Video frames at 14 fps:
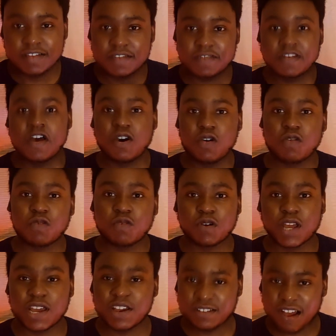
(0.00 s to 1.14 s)
So,
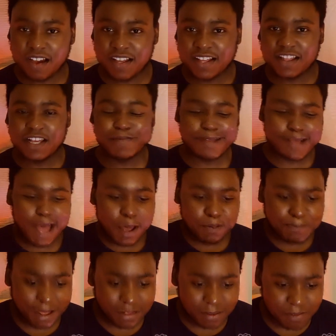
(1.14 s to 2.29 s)
talking a little bit
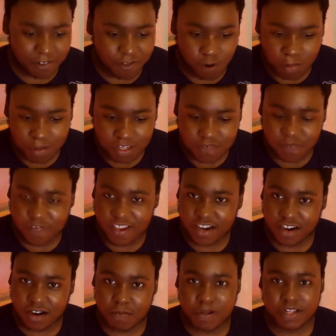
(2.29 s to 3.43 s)
about the performance
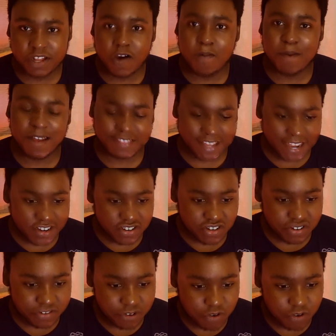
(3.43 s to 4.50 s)
figure, we know about the engine, of